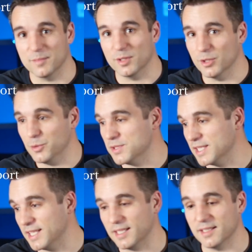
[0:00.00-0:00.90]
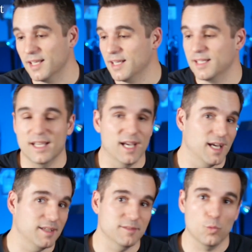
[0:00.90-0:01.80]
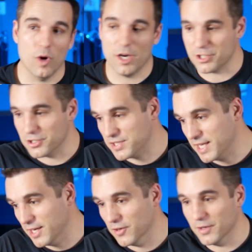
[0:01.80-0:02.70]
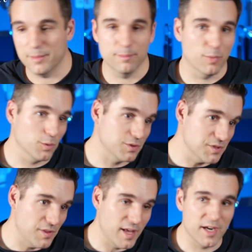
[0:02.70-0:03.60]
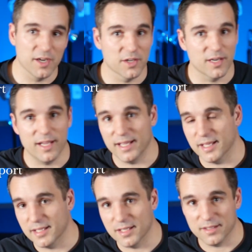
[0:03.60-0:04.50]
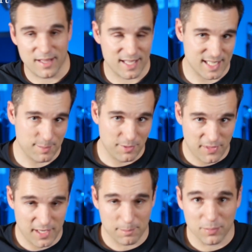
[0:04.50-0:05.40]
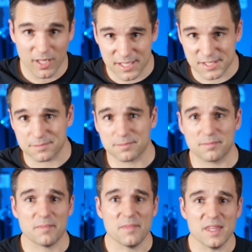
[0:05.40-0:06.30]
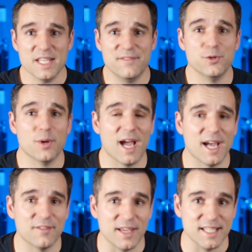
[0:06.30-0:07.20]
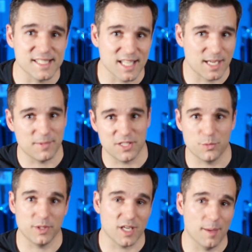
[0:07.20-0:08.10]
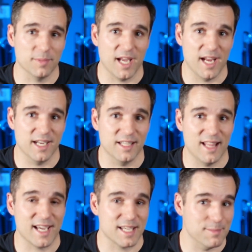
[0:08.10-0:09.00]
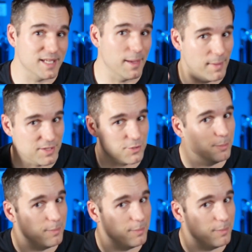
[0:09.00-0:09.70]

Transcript: losing washers here and bolts there and that type of thing. Plus, if you have a setup that's really complicated, that can be a mental